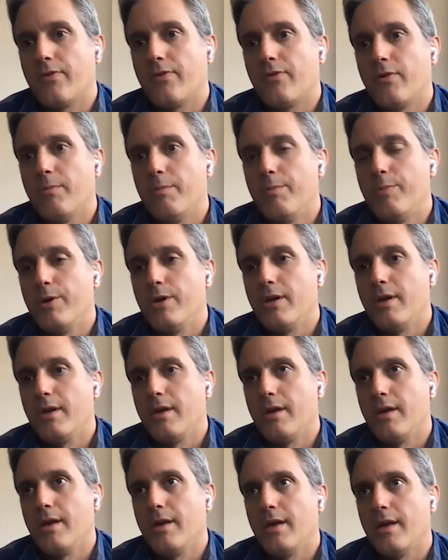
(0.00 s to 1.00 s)
to
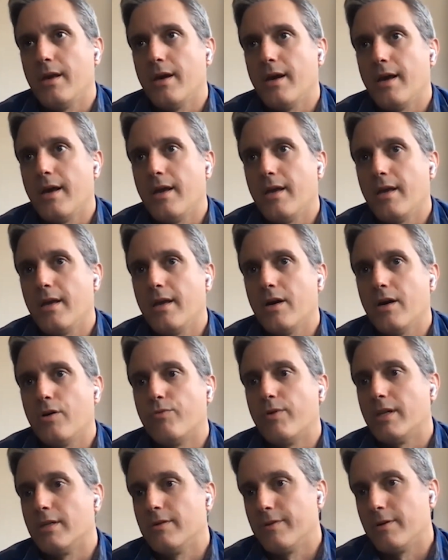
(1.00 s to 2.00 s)
be a
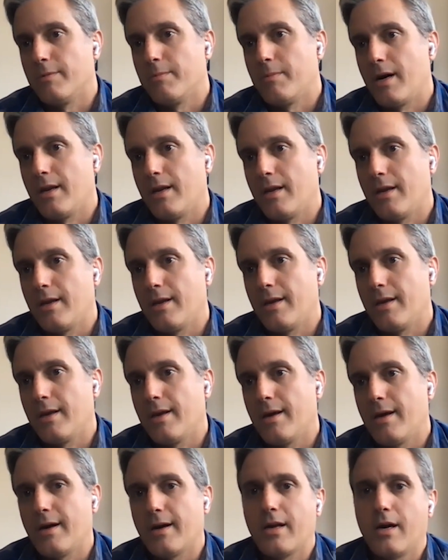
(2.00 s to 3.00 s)
relevant mining
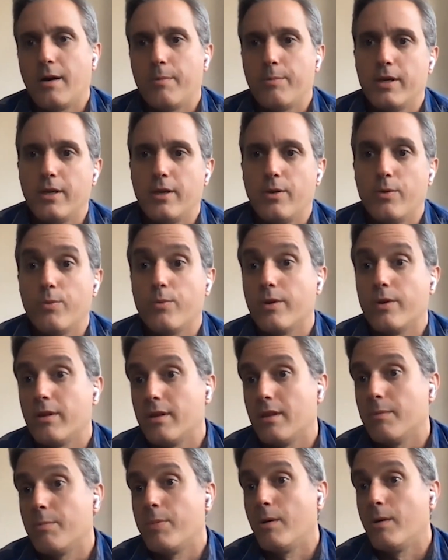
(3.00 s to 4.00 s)
company
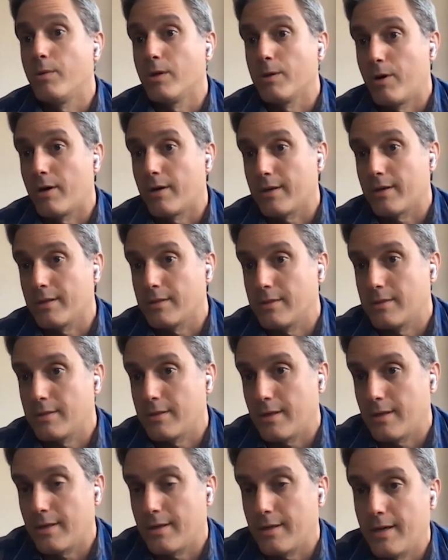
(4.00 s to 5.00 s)
within the public
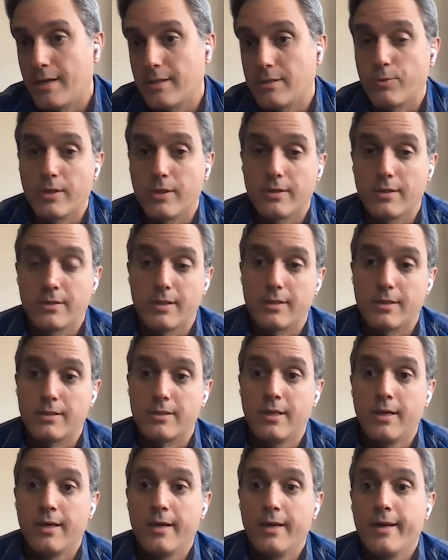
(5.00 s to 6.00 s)
markets as we
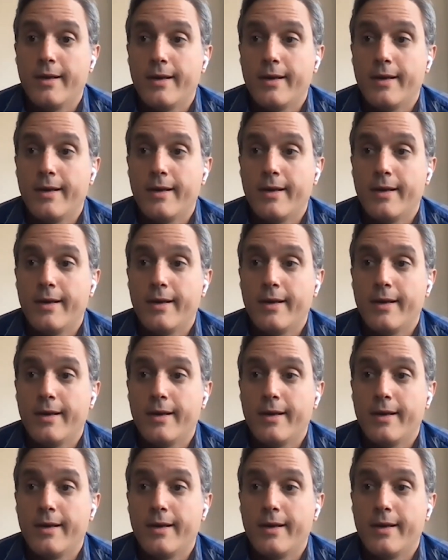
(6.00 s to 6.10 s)
exist.